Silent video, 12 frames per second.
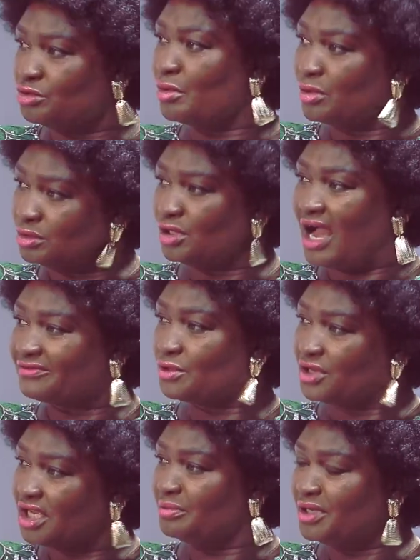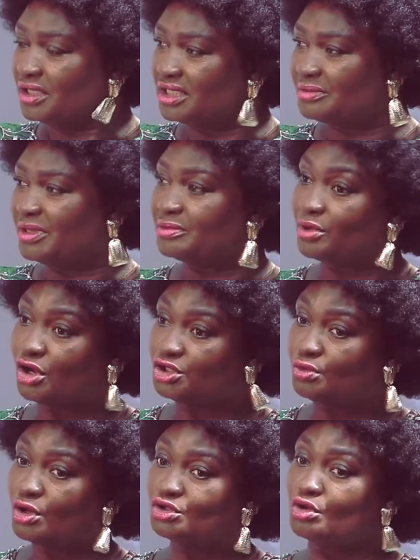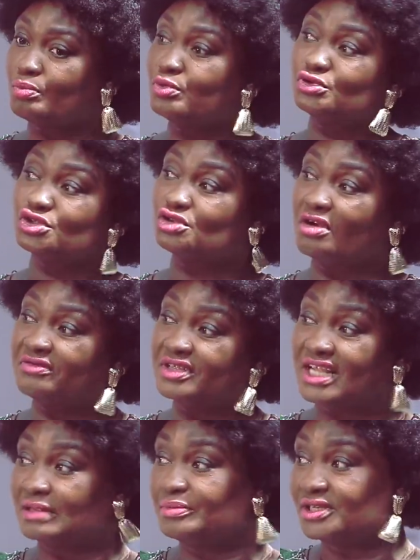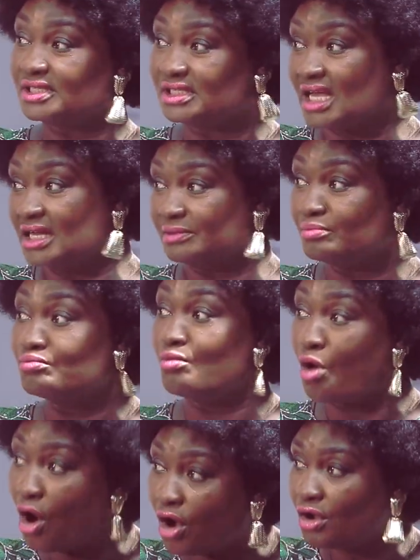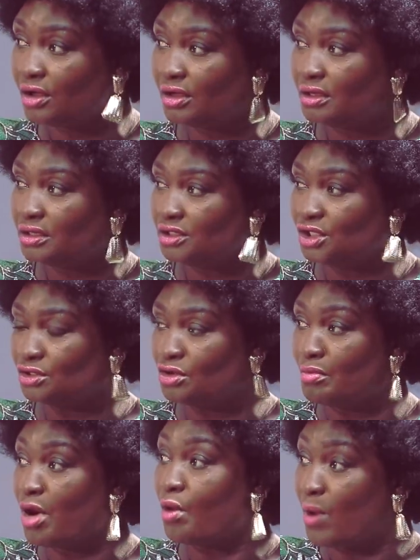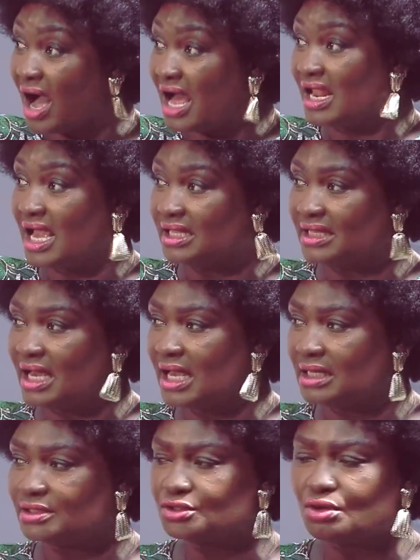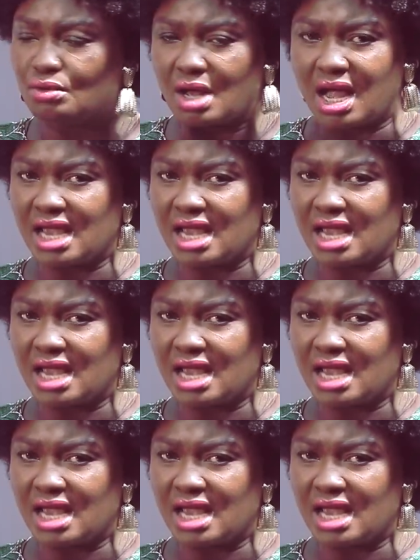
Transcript: You have to kill me in this place because you want to put stuff in that person's hand. More, you know, more wahala in their hands. So